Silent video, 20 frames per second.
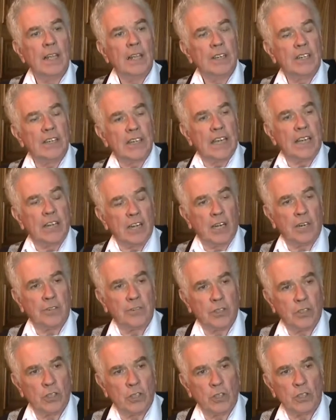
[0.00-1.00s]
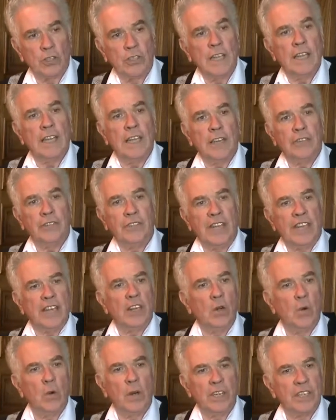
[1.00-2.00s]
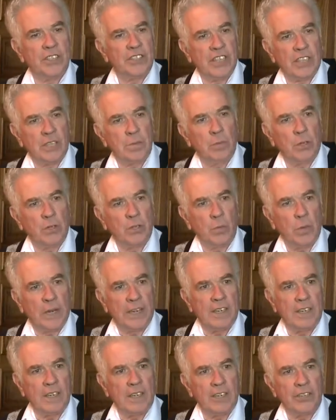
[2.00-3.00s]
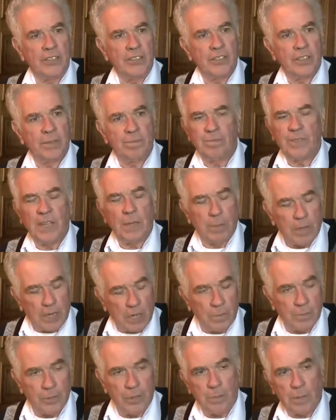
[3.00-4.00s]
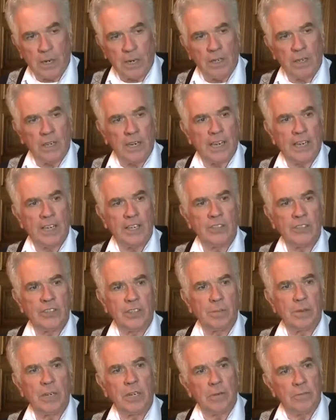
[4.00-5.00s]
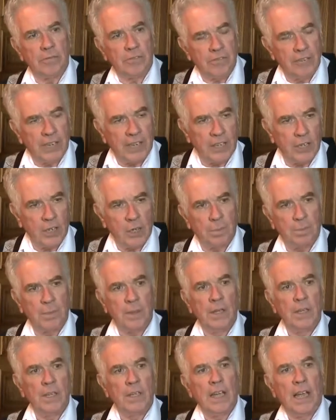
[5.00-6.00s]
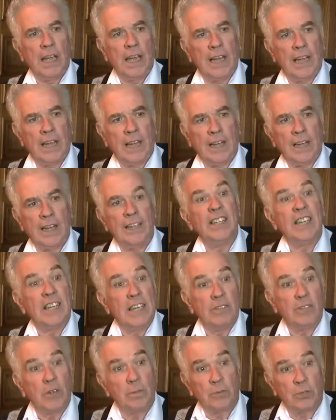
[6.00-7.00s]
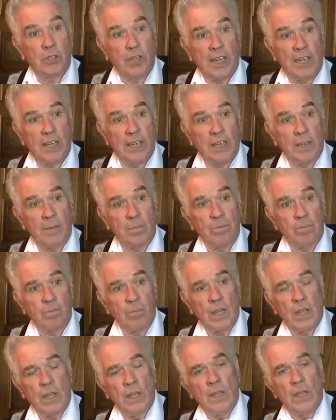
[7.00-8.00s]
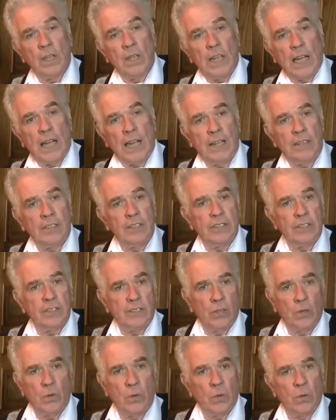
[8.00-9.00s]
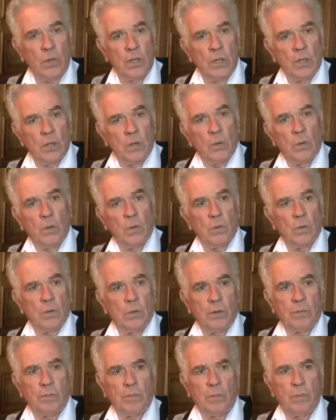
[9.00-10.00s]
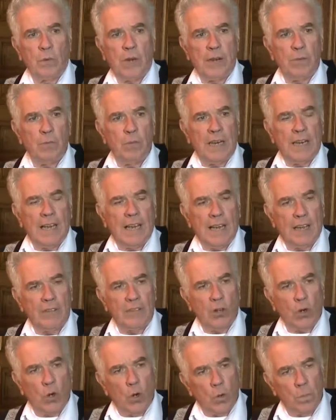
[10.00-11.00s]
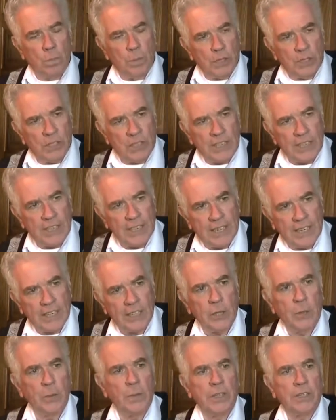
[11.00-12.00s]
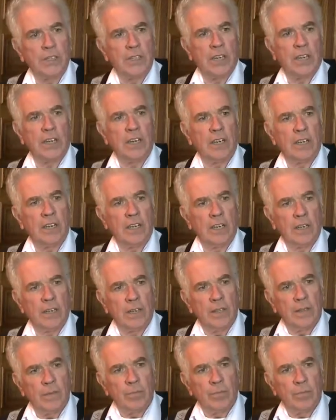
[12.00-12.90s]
to get off drugs. If they go on a 6-month waiting list, they become demoralized, they become fed up, and they give up trying. And so when we have a hopelessly inadequate drug